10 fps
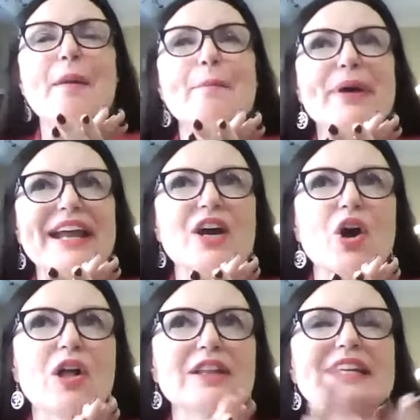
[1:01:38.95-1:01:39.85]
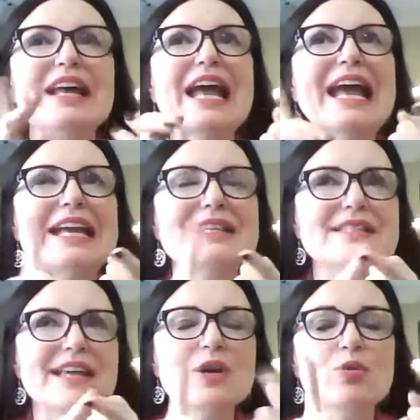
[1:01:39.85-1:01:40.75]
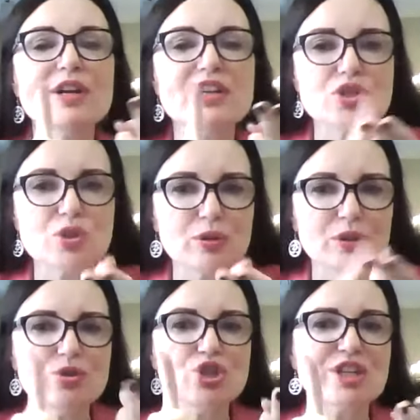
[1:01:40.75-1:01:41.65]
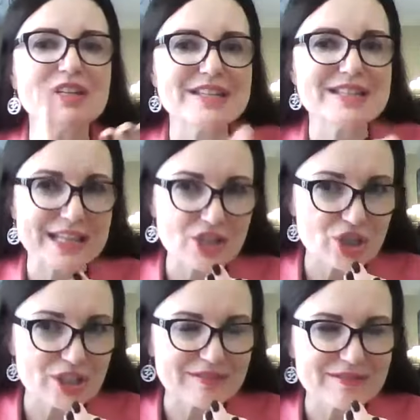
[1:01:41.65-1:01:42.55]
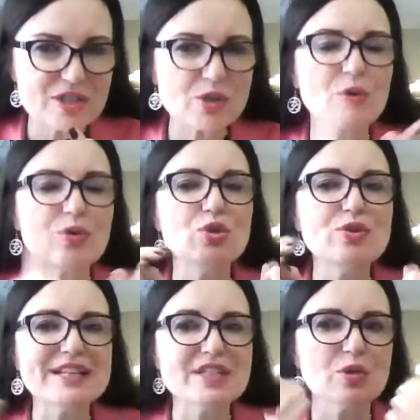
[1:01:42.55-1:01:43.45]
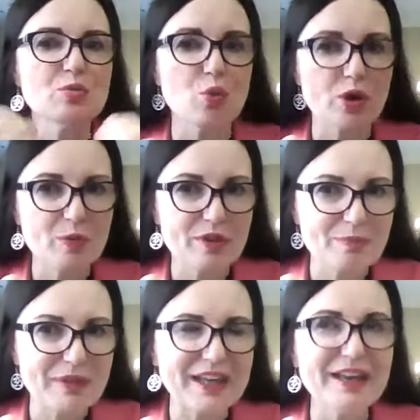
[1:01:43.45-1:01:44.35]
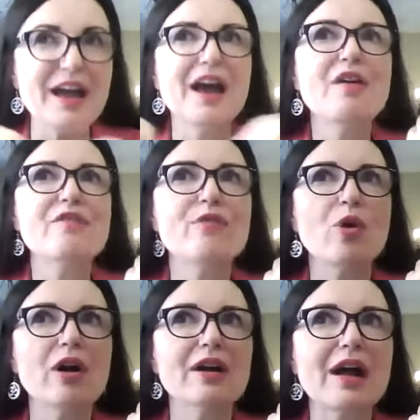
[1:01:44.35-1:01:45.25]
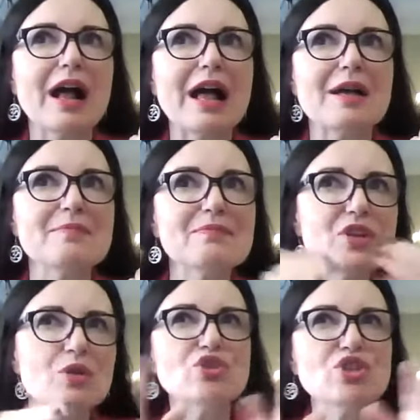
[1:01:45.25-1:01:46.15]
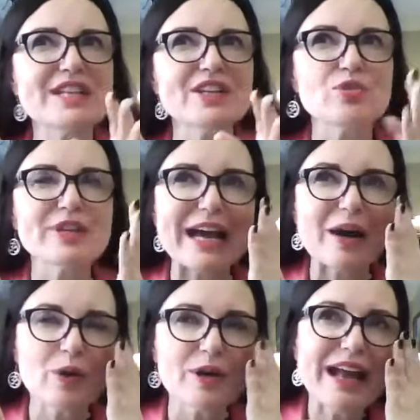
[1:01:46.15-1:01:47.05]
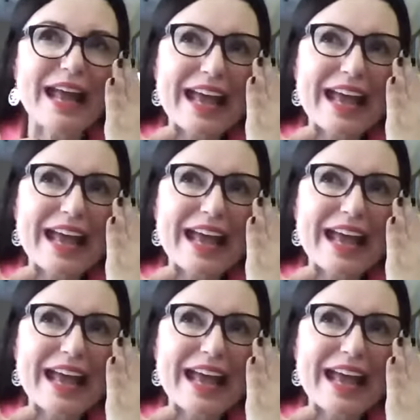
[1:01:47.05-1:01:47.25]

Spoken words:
But I call it a sacred solution session. So you get to work with me for, just under an hour.